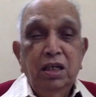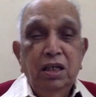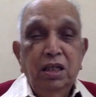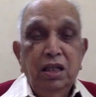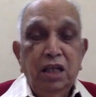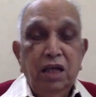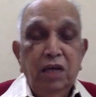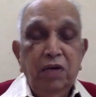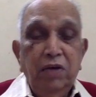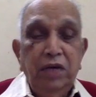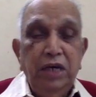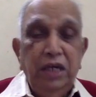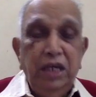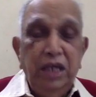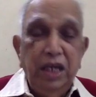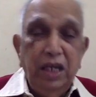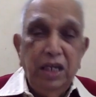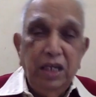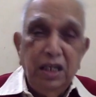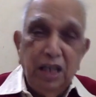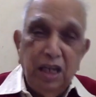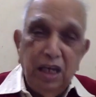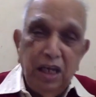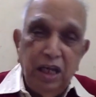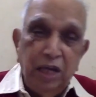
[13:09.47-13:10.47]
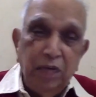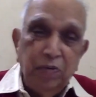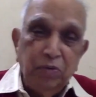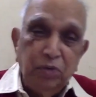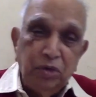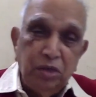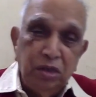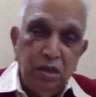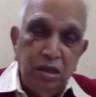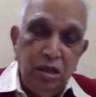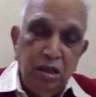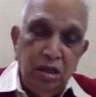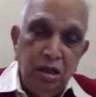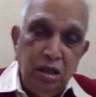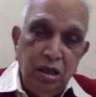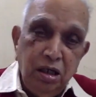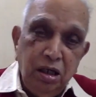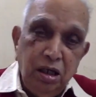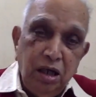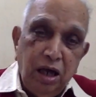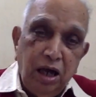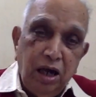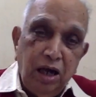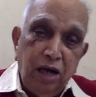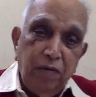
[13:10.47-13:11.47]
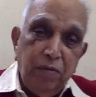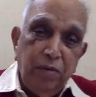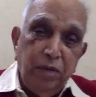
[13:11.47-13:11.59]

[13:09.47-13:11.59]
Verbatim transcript: They have retained their names and